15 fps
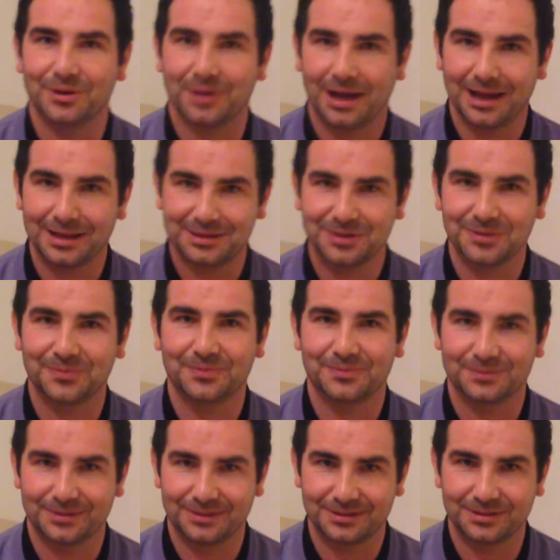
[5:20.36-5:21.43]
You had to
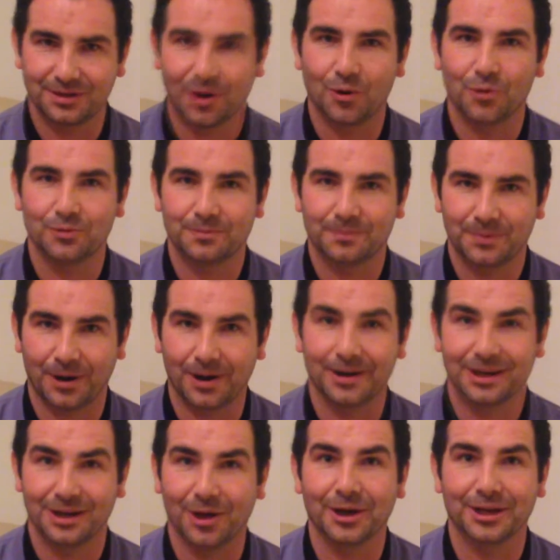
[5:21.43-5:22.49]
toe
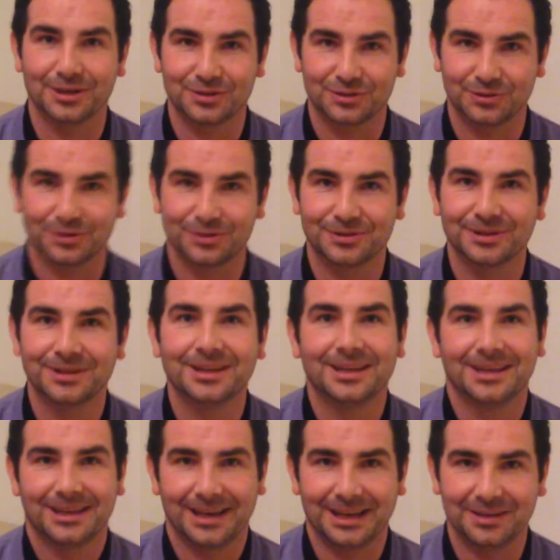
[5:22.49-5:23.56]
party line as such,
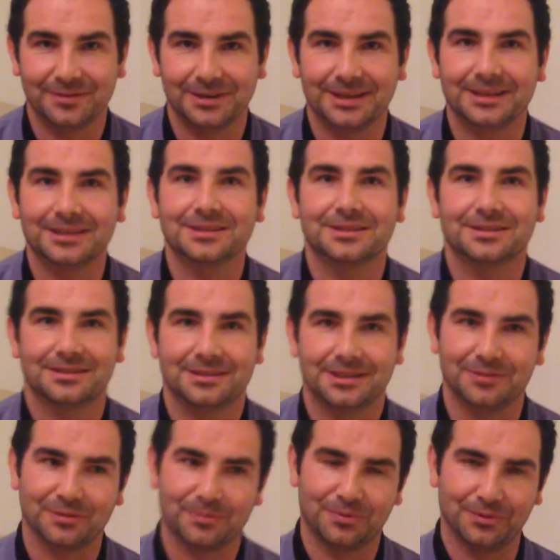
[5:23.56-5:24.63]
and if you didn't,
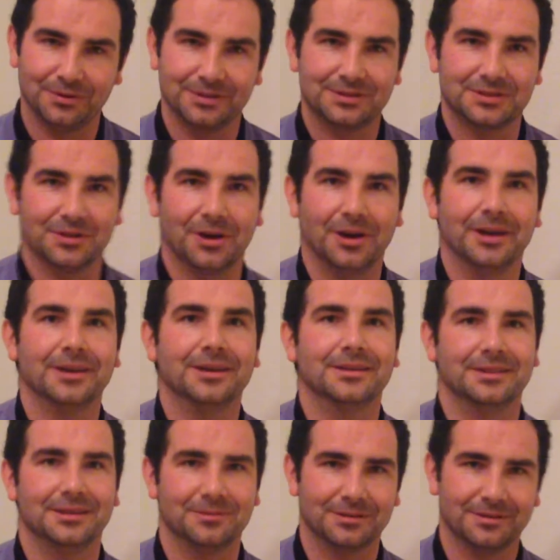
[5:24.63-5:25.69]
you were pulled aside
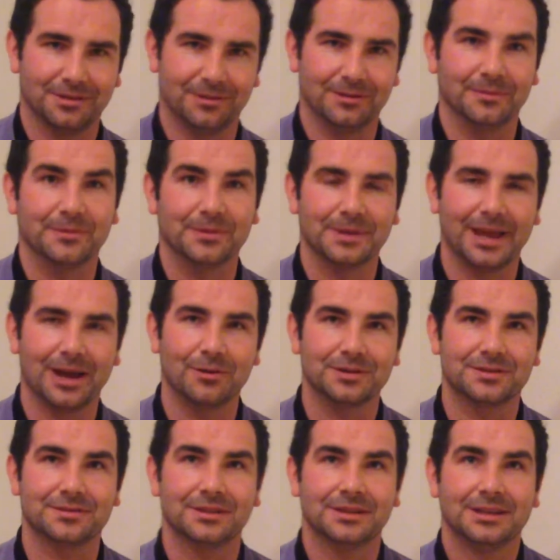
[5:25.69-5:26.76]
and you were told. But now
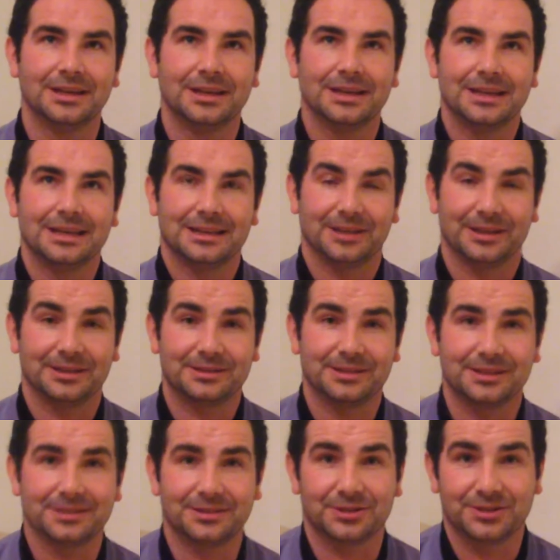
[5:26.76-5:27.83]
it's like
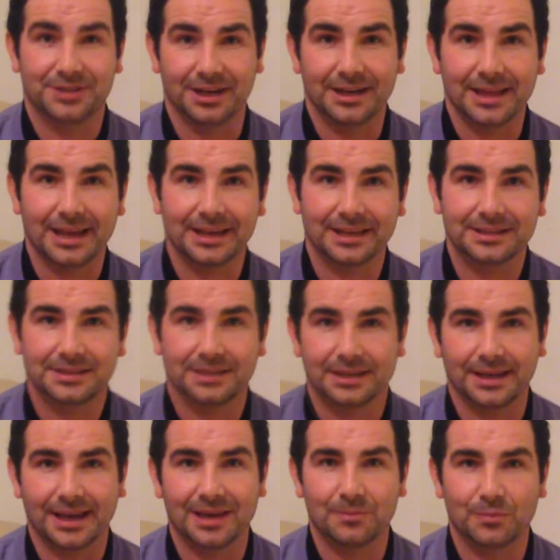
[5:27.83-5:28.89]
there's still an etiquette to the
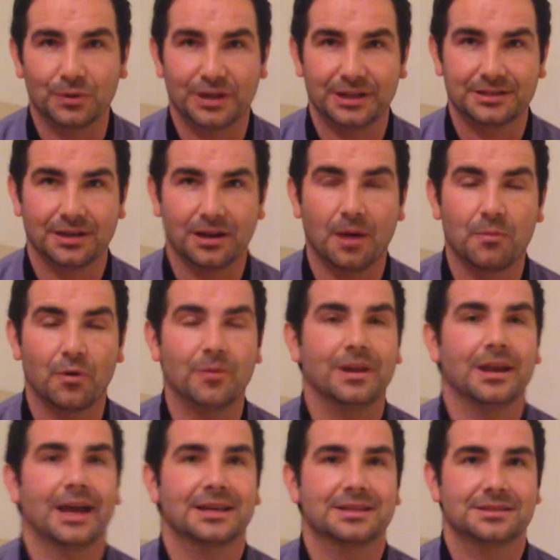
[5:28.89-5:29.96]
game, but it's a lot more
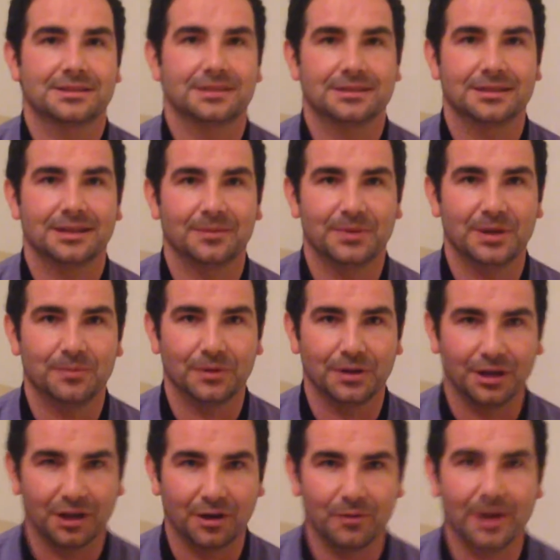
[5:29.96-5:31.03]
relaxed. And people
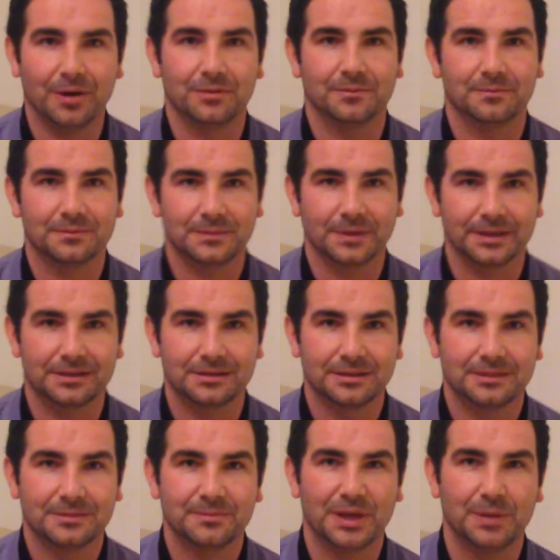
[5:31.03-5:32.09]
can go out and like
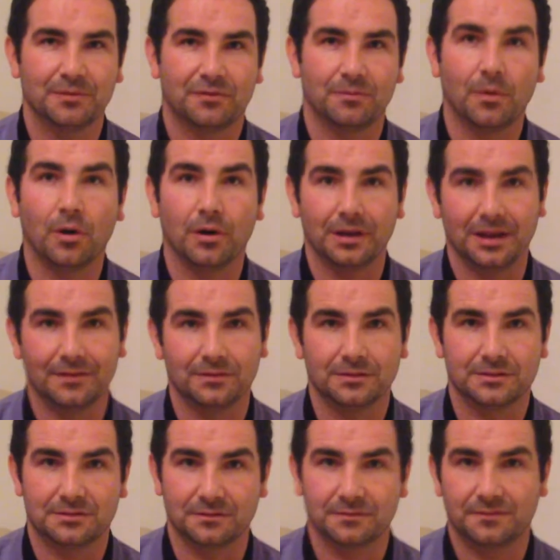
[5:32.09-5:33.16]
people from all
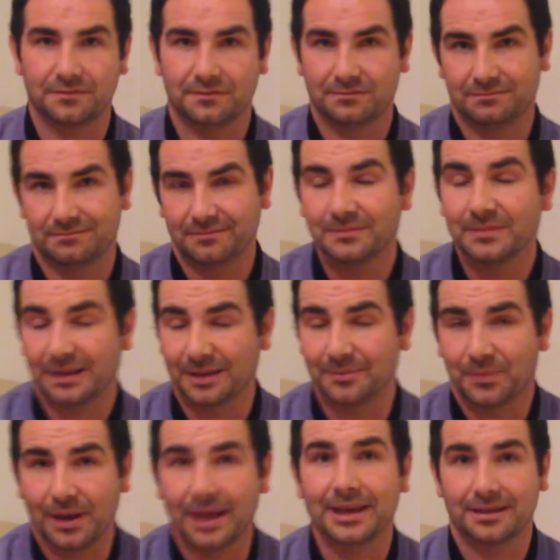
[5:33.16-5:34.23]
levels can
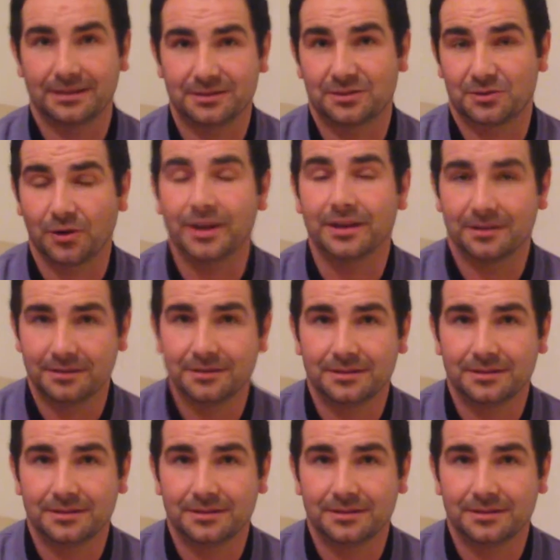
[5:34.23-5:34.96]
play. It's great.